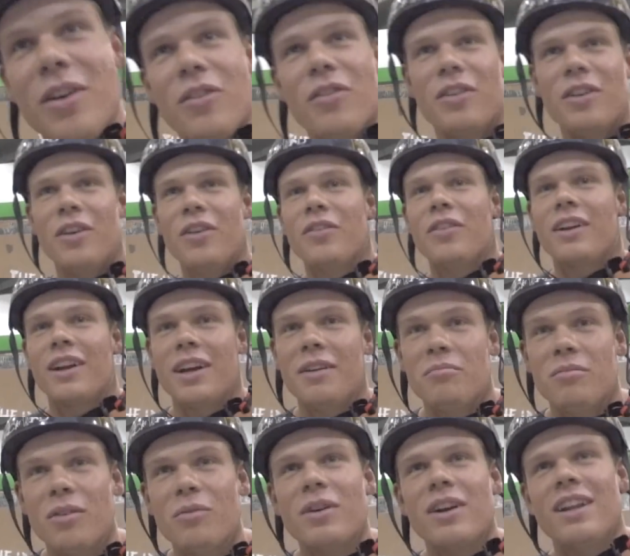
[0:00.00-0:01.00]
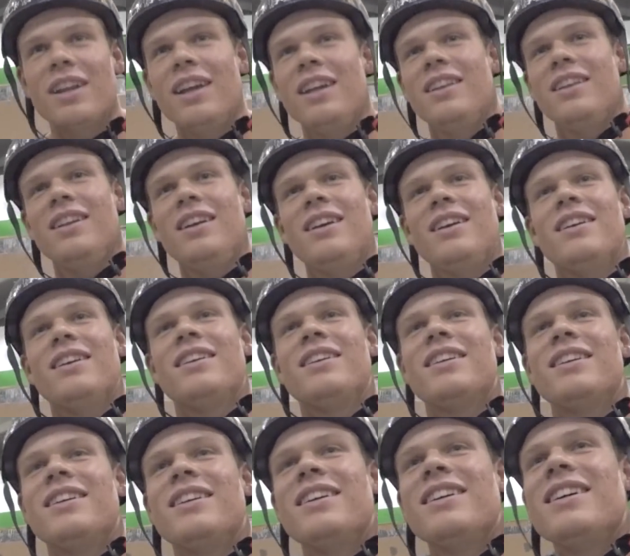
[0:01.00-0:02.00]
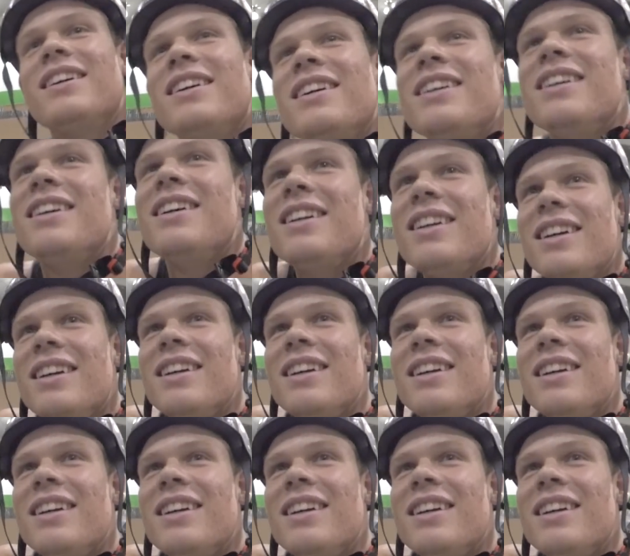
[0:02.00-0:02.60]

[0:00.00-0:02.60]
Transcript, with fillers: over and over again. But we're gonna get it tonight. But what's